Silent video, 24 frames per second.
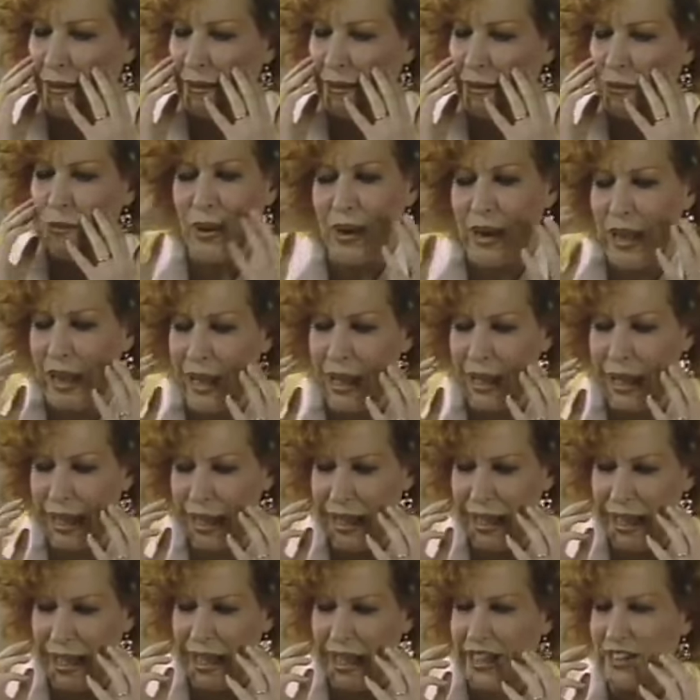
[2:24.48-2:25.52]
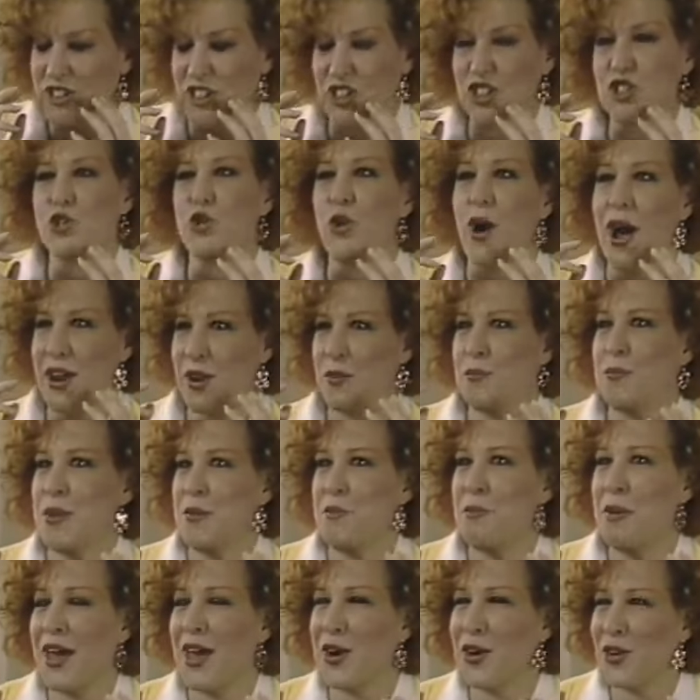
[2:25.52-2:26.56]
well, I, I'll just try to be
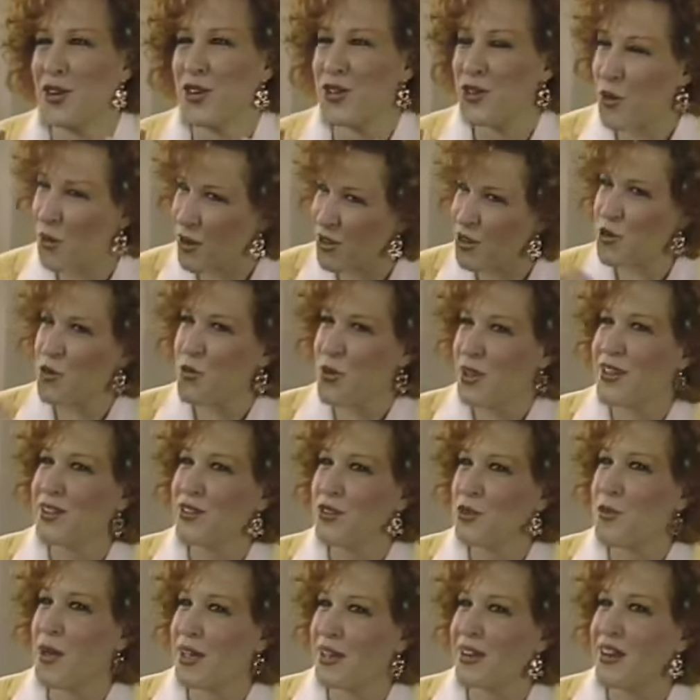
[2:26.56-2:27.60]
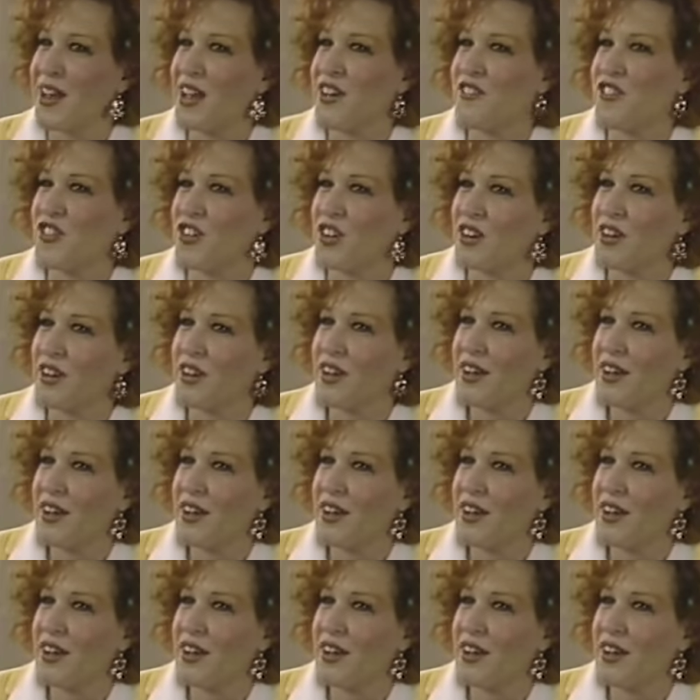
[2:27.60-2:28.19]
better. You know, you really do make an effort.